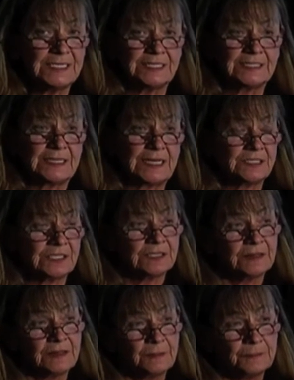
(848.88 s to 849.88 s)
is they took
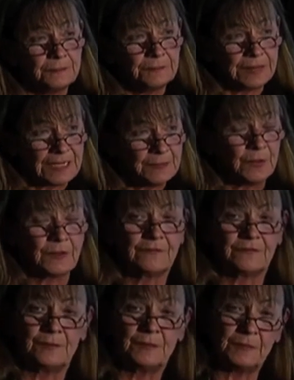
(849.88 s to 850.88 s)
the
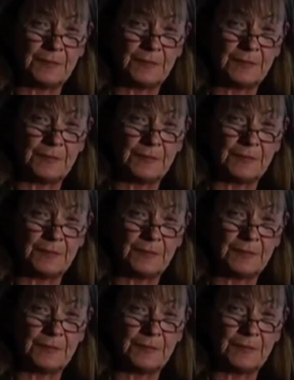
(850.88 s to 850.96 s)
playbook from the